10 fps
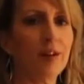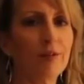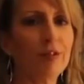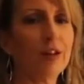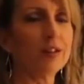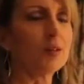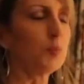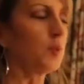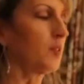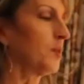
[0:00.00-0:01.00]
of lights
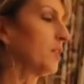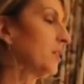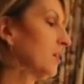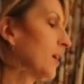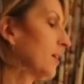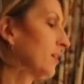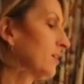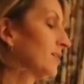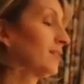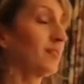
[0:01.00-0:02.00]
and put them in here. I
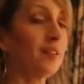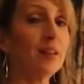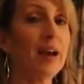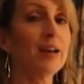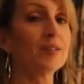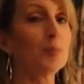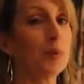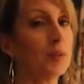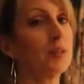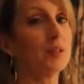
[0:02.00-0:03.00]
think this is the last
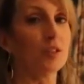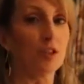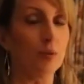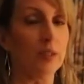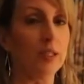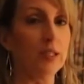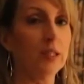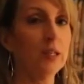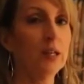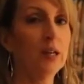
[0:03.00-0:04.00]
pre-lit
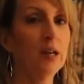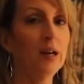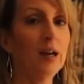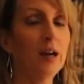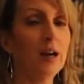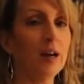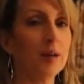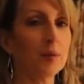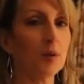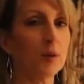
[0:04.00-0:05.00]
tree
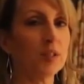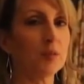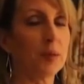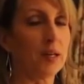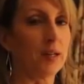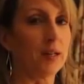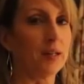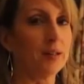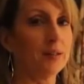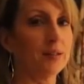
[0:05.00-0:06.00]
I'm going to
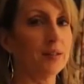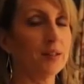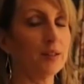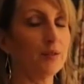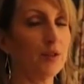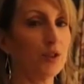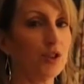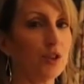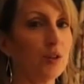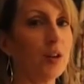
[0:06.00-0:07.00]
buy. In the
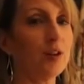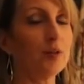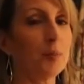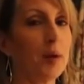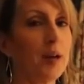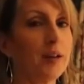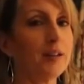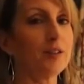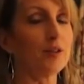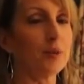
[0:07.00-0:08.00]
future, I will
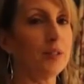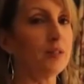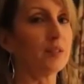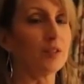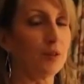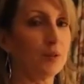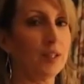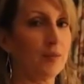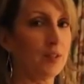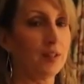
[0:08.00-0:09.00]
buy trees that don't
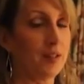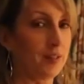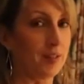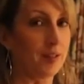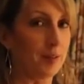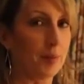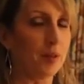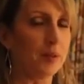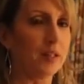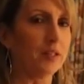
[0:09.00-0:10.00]
have the lights on them
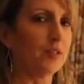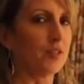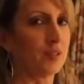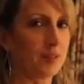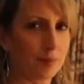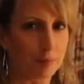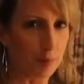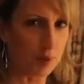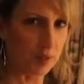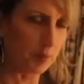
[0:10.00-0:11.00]
already and just
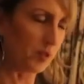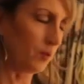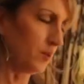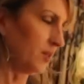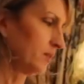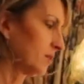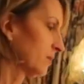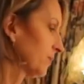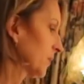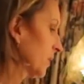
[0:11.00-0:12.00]
put on my own lights.